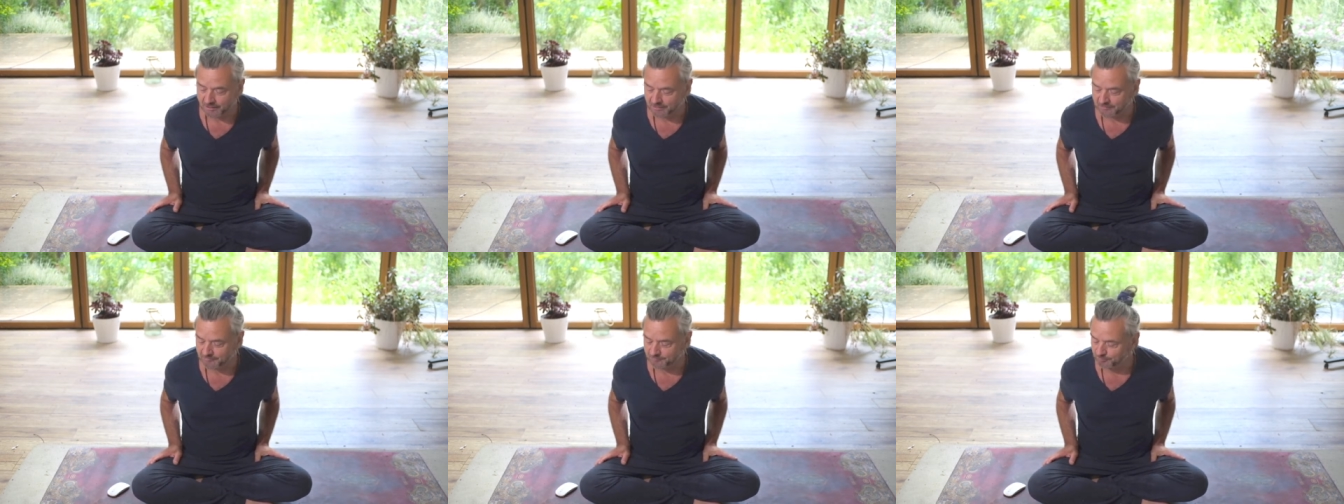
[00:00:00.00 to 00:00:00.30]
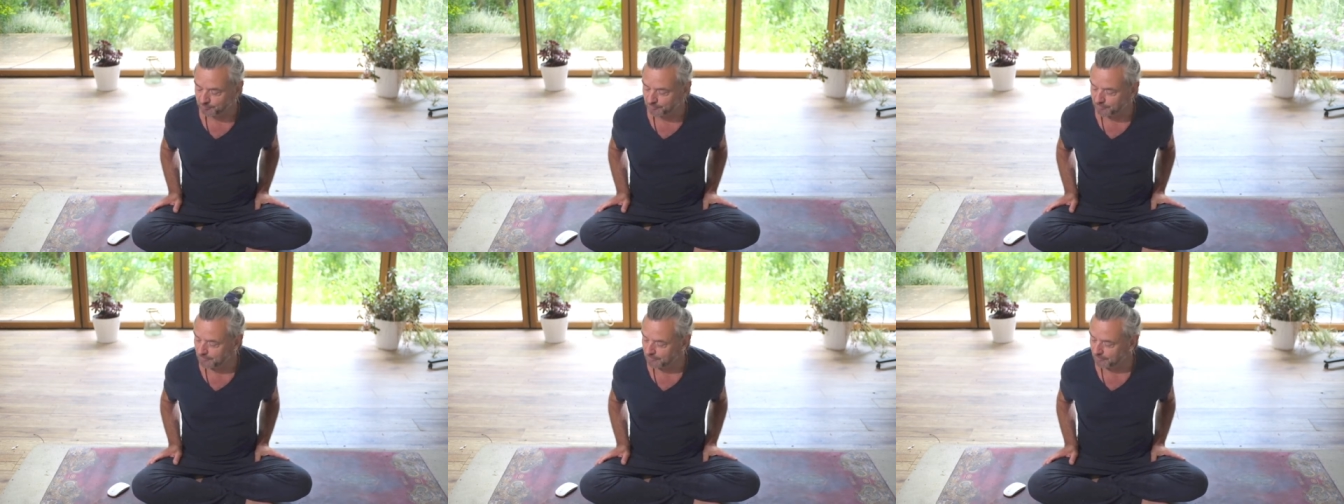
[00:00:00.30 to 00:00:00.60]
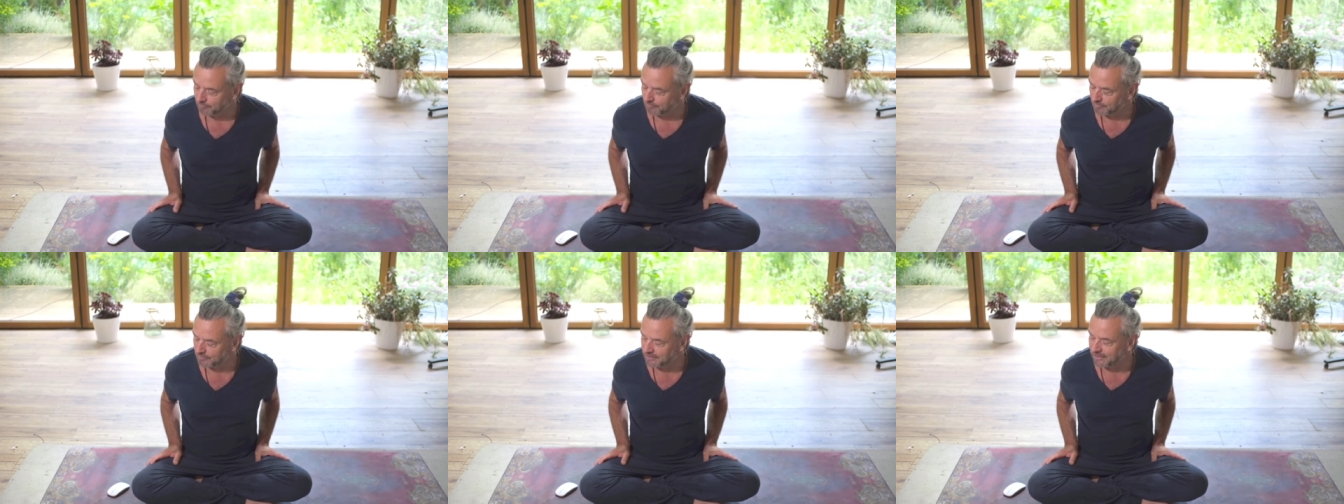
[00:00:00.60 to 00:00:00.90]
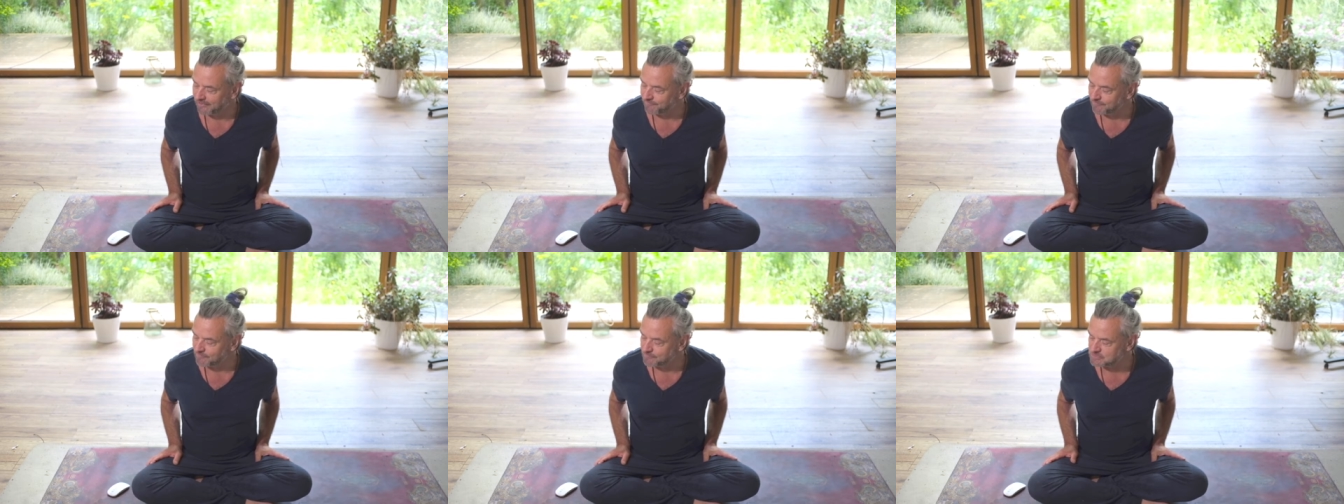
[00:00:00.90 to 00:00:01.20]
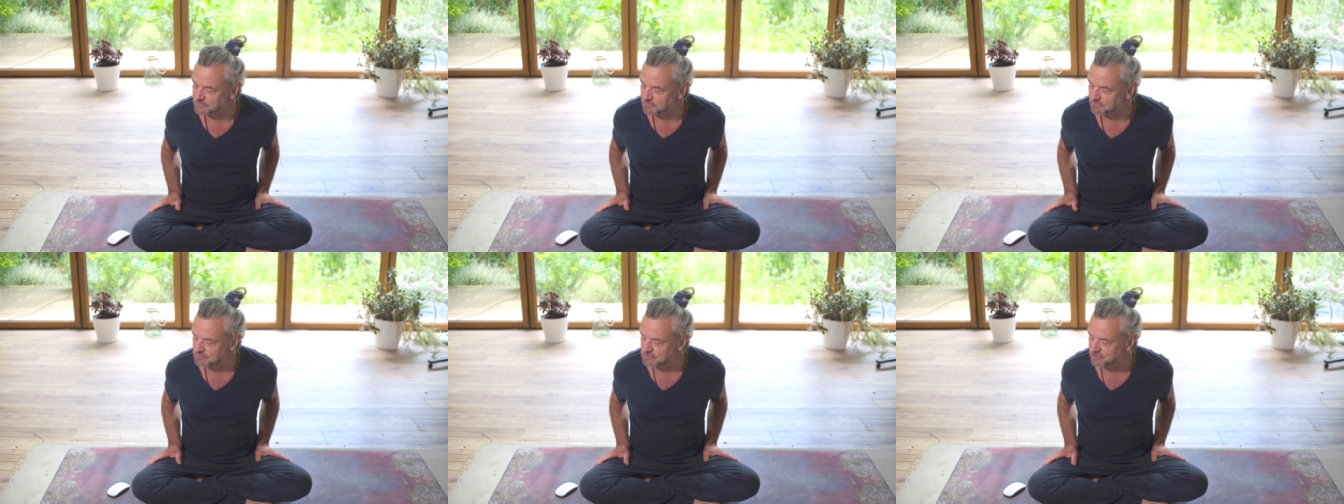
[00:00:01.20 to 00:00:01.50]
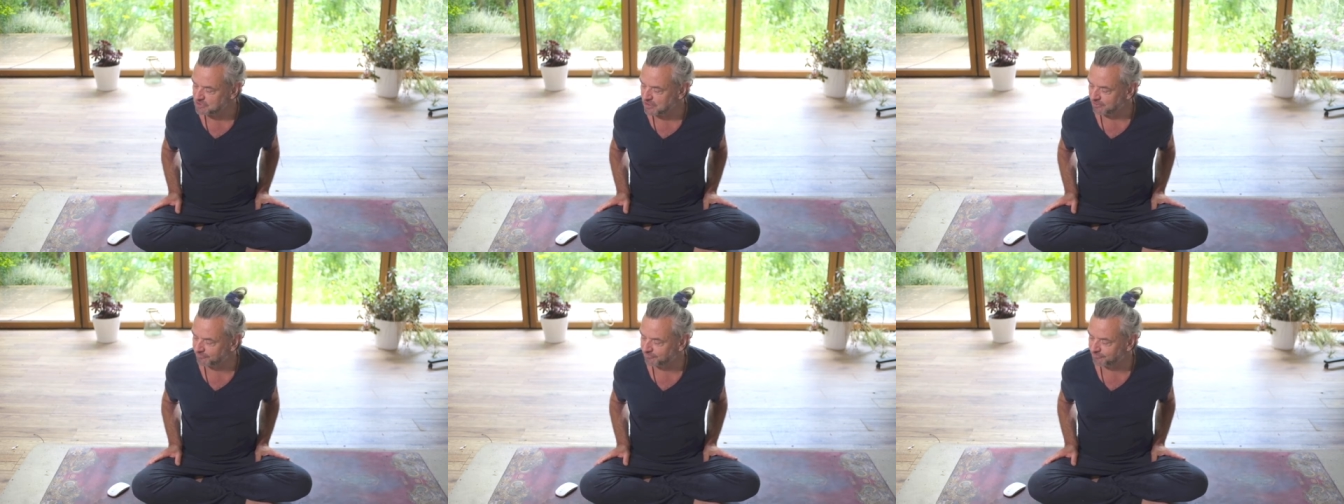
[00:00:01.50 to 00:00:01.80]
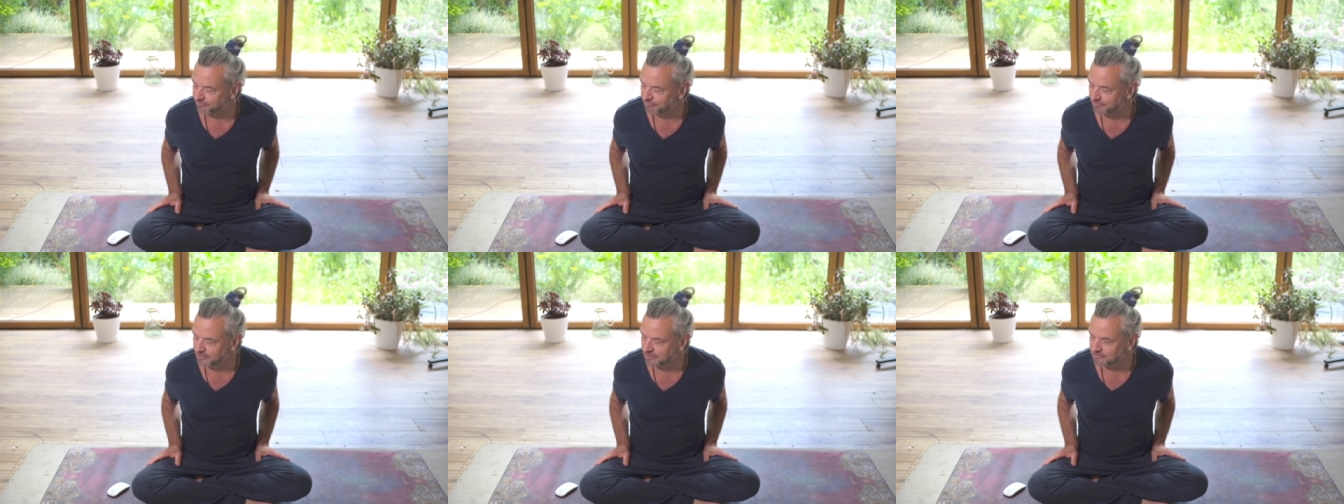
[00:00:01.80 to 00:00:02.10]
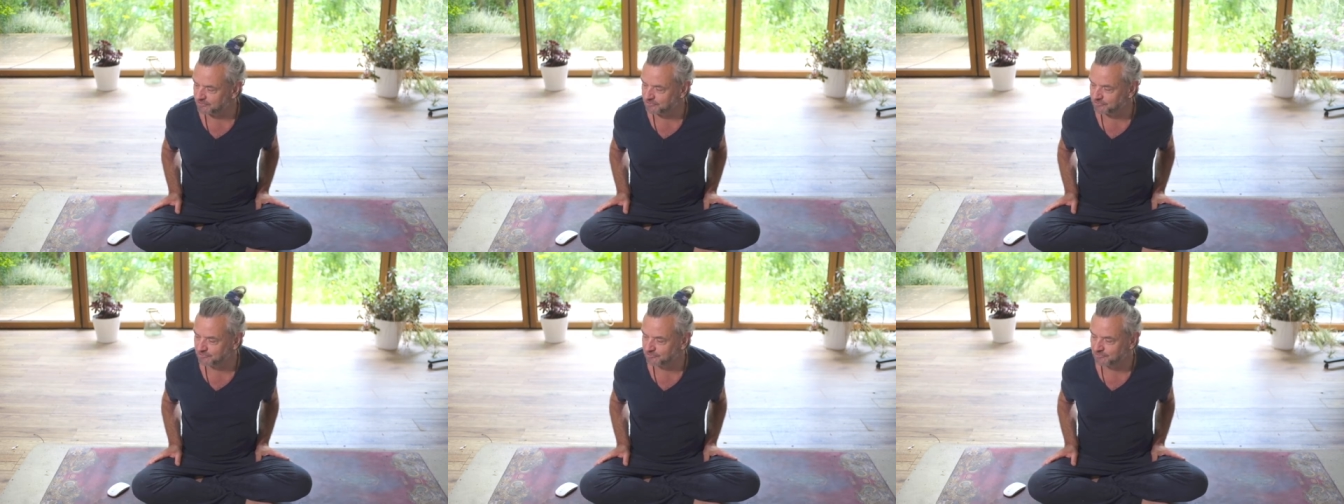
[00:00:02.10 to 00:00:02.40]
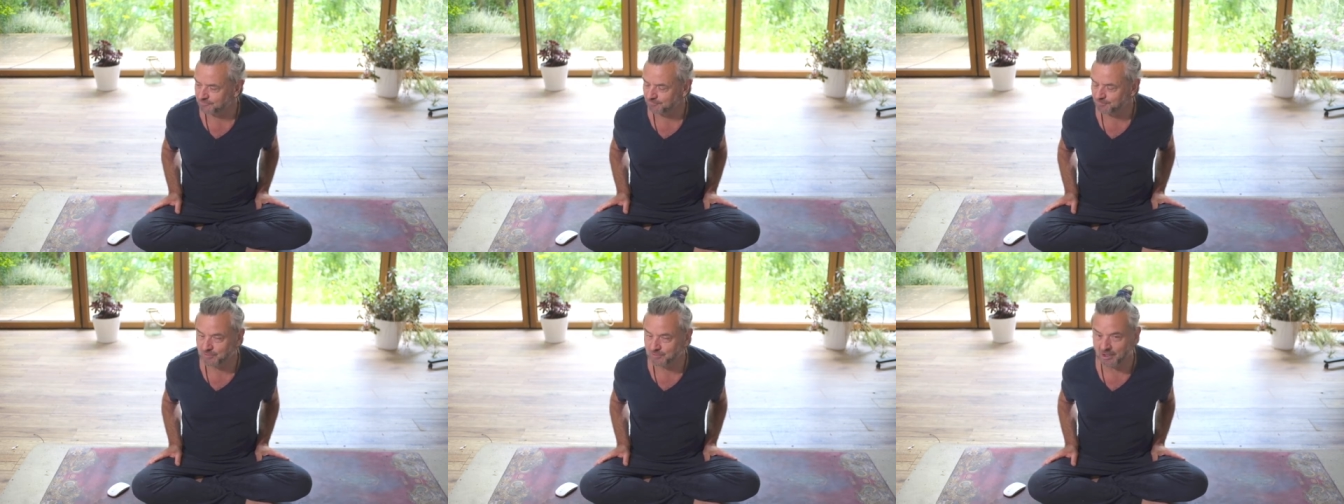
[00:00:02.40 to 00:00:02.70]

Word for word: um, gave him some stuff that